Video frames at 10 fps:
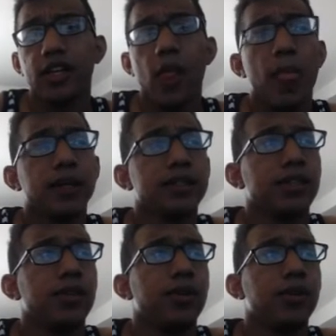
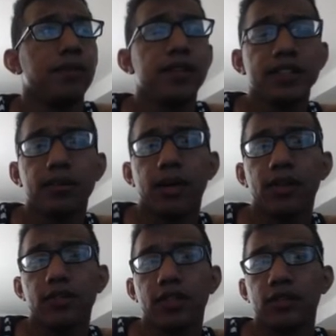So the Feasting
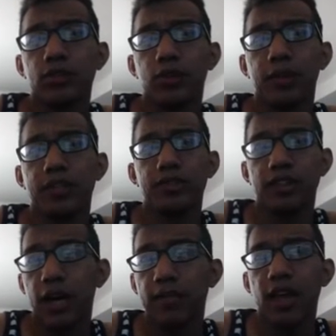Monocle gives you a way to
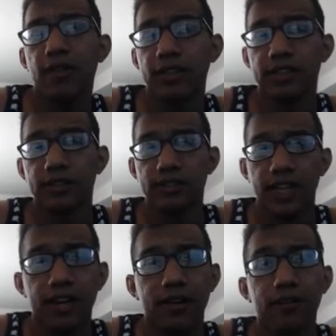tap that resonator
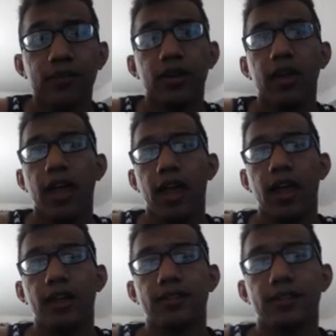down
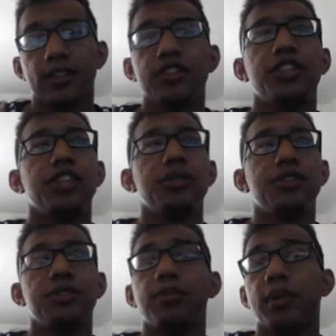and continue
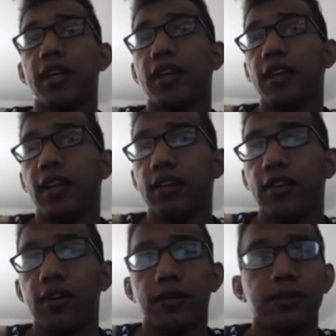to blink it at the end of turn.